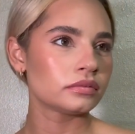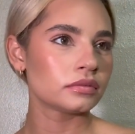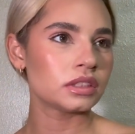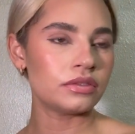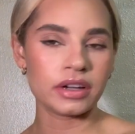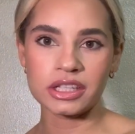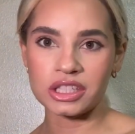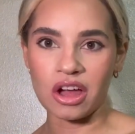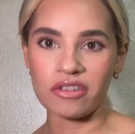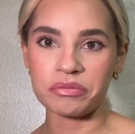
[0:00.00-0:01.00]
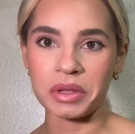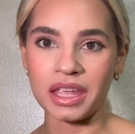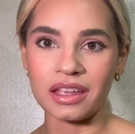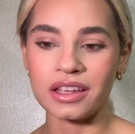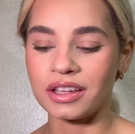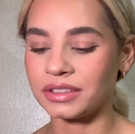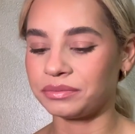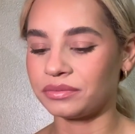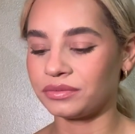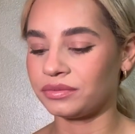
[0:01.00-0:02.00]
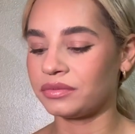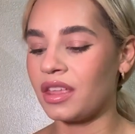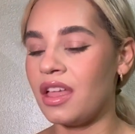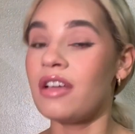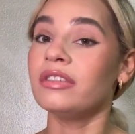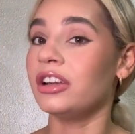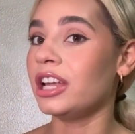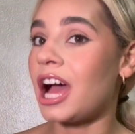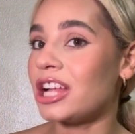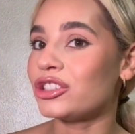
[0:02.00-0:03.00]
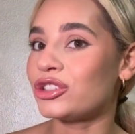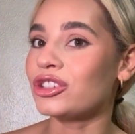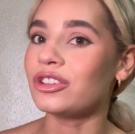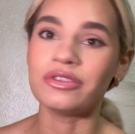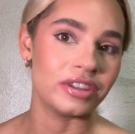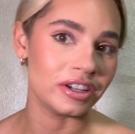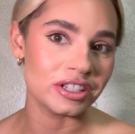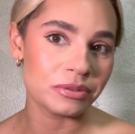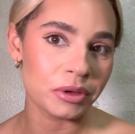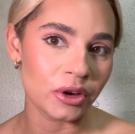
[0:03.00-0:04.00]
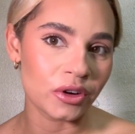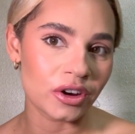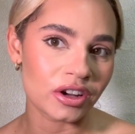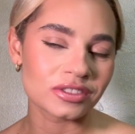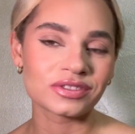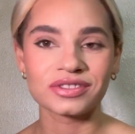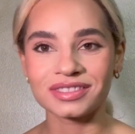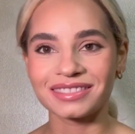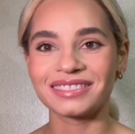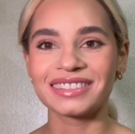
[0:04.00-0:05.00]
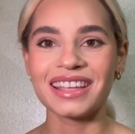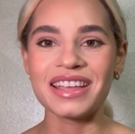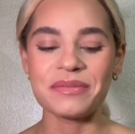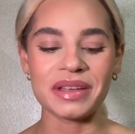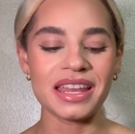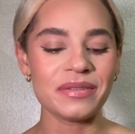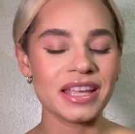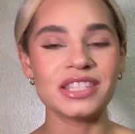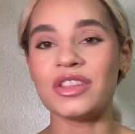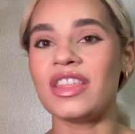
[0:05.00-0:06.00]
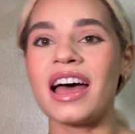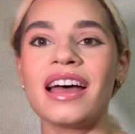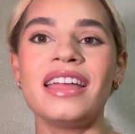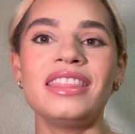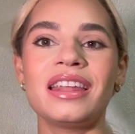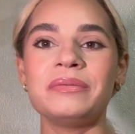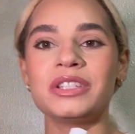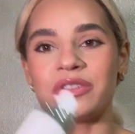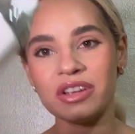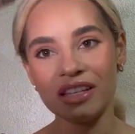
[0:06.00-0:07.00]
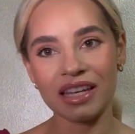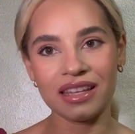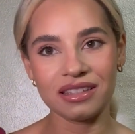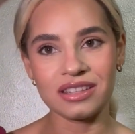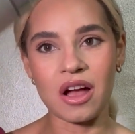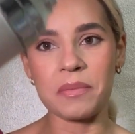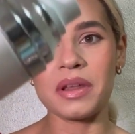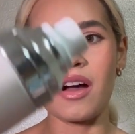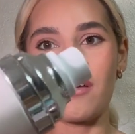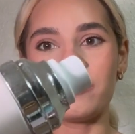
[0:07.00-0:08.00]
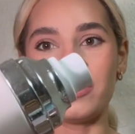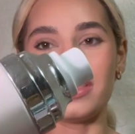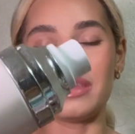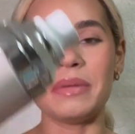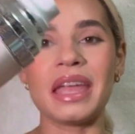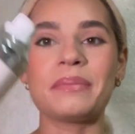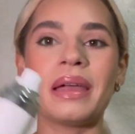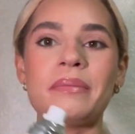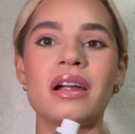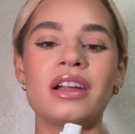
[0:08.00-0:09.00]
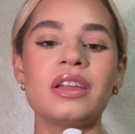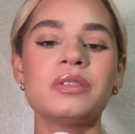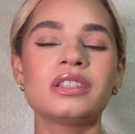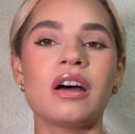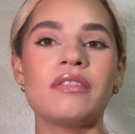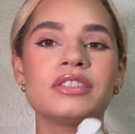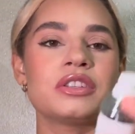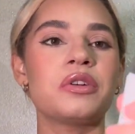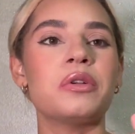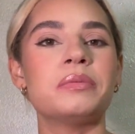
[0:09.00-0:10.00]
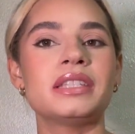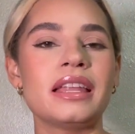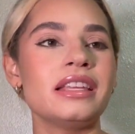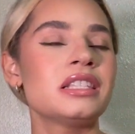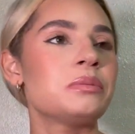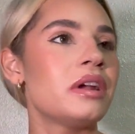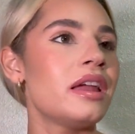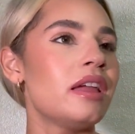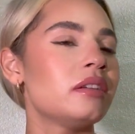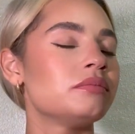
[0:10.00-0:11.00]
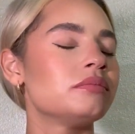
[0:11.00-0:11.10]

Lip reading: It's very soft pink. Very natural, very demure. But anyway, so that, and then I'm just going to top it off with the Makeup by Mario Soft Sculpt Setting Spray.